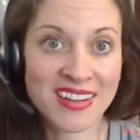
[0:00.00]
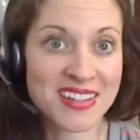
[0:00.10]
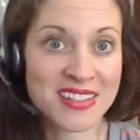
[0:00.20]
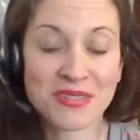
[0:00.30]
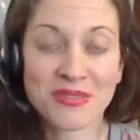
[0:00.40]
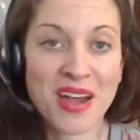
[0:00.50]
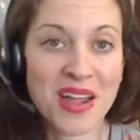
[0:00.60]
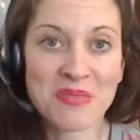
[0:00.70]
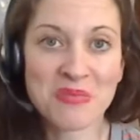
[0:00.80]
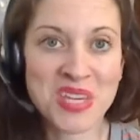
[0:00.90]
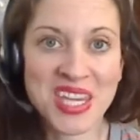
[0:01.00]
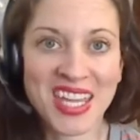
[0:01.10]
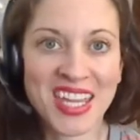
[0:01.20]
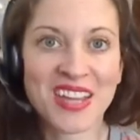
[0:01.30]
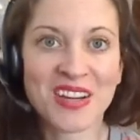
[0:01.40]
a divine being
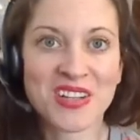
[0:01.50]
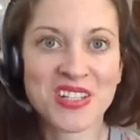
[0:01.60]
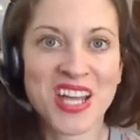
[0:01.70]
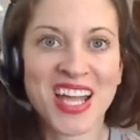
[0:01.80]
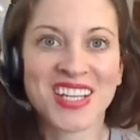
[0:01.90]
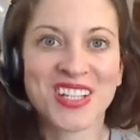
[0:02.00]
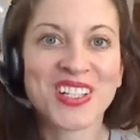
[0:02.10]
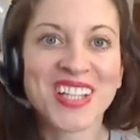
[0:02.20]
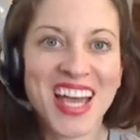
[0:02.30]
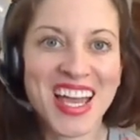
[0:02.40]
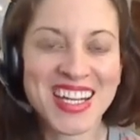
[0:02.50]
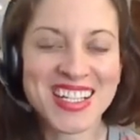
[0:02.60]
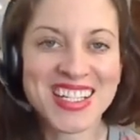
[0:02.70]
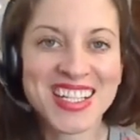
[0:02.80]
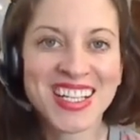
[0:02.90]
here to shine your
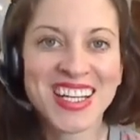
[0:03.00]
light